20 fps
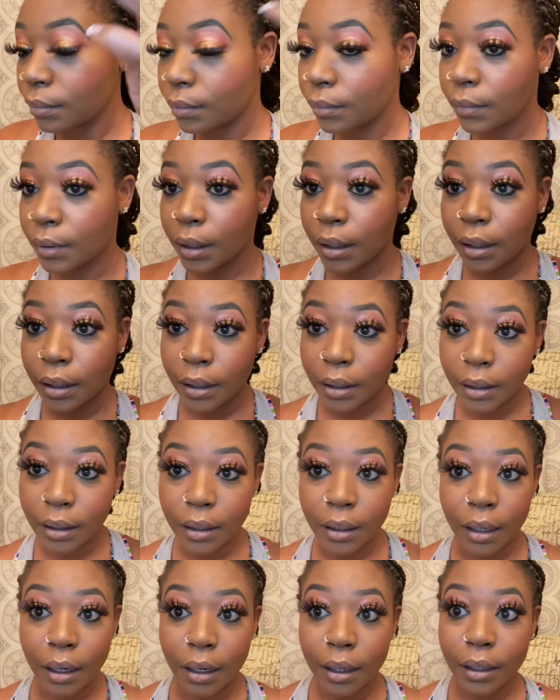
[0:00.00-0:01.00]

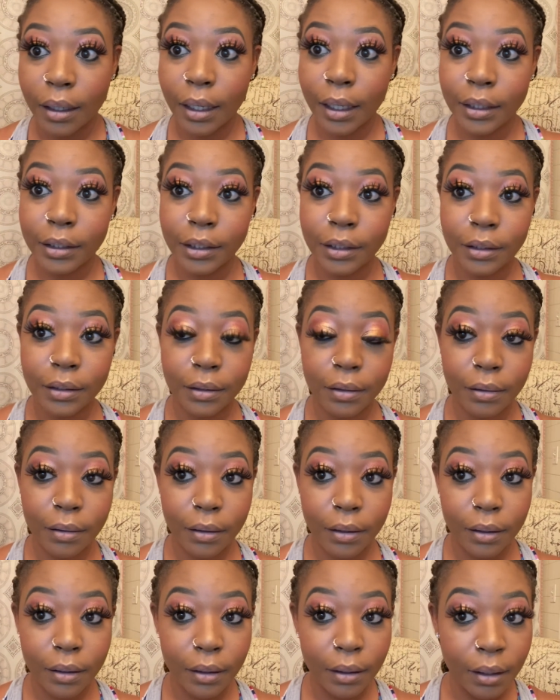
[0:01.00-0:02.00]
And our lashes are
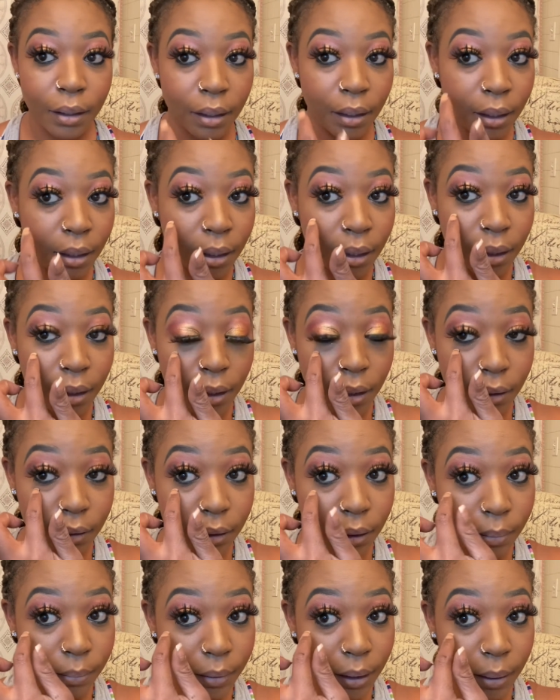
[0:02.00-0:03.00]
on. Now
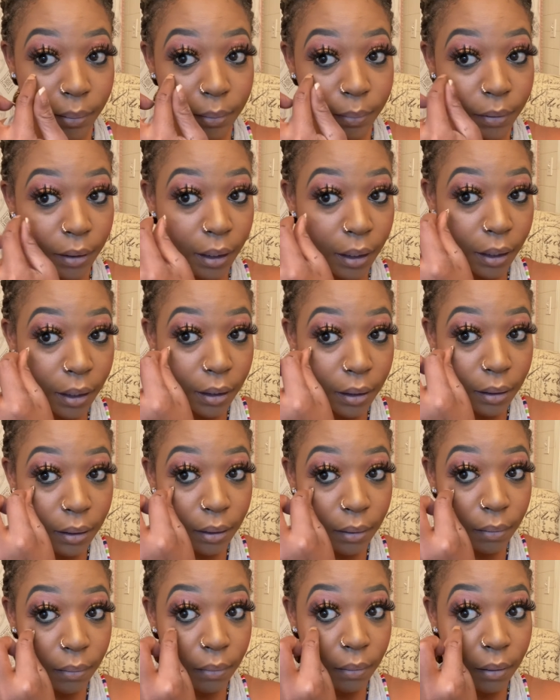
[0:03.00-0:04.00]
sometimes with the hair
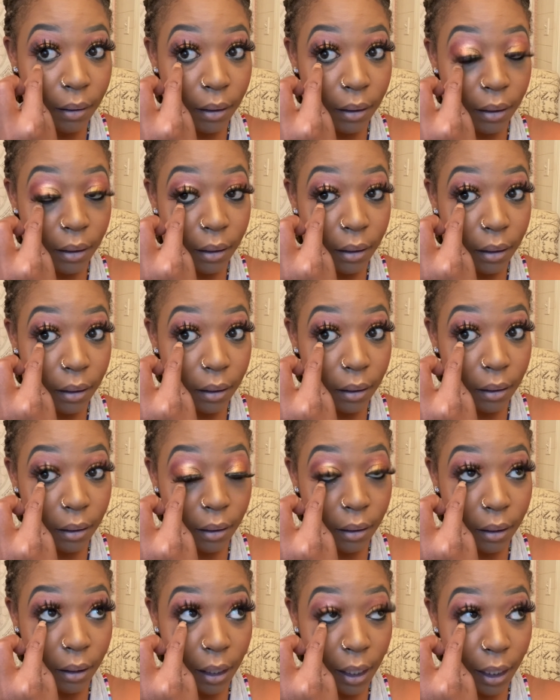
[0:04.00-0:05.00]
glue,
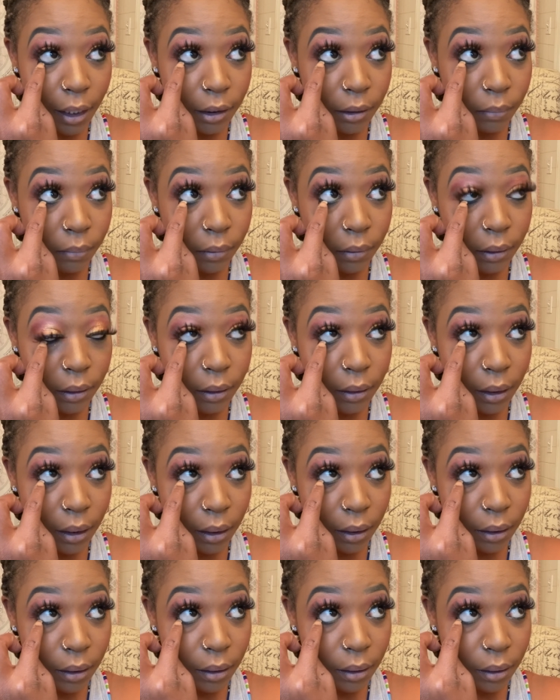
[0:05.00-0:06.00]
your lash will
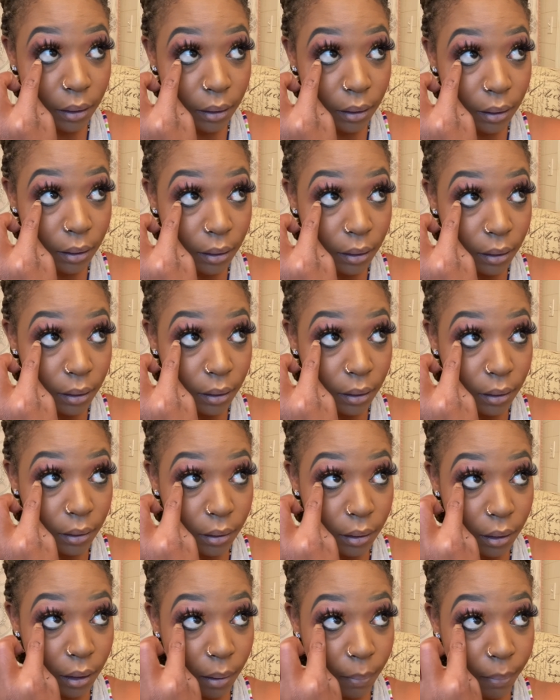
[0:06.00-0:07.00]
stick
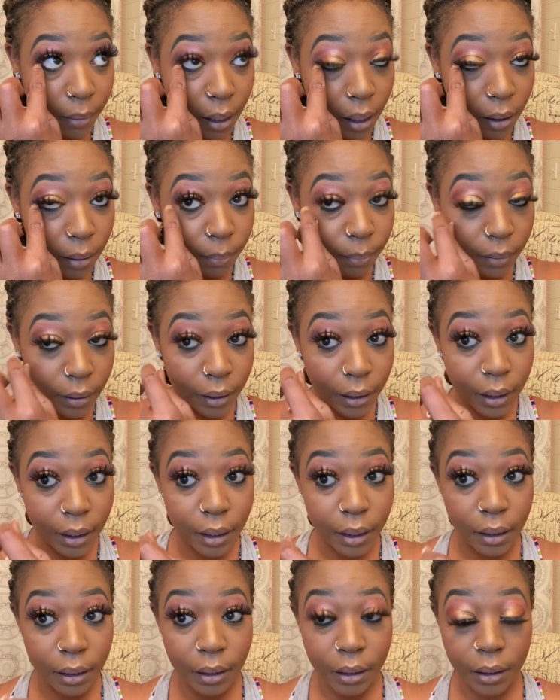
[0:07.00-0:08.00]
to your bottom lid.